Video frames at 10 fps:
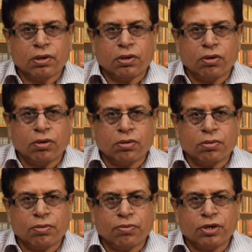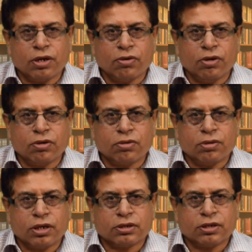Now we are going to
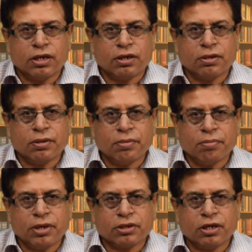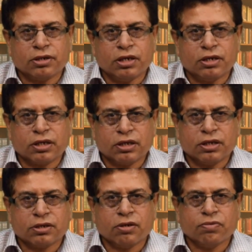understand methods and
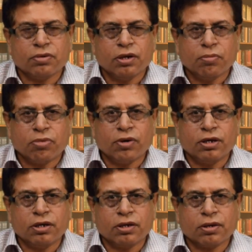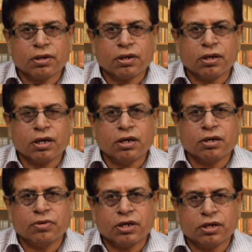techniques of providing current
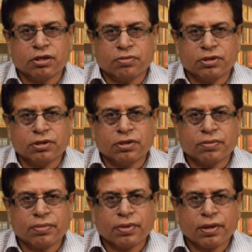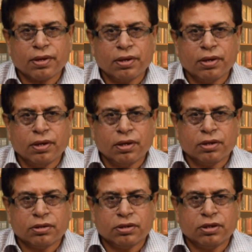awareness services.
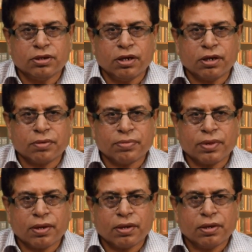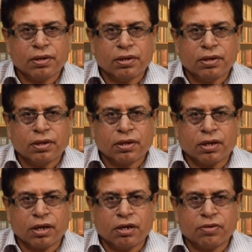These are
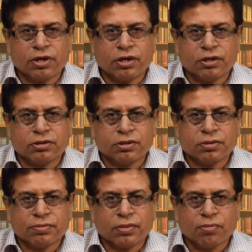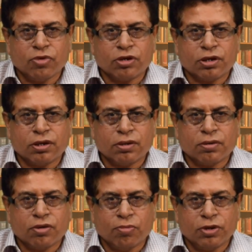current awareness bulletin
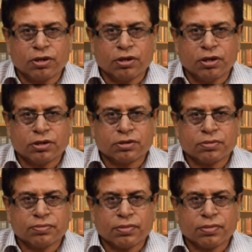public list,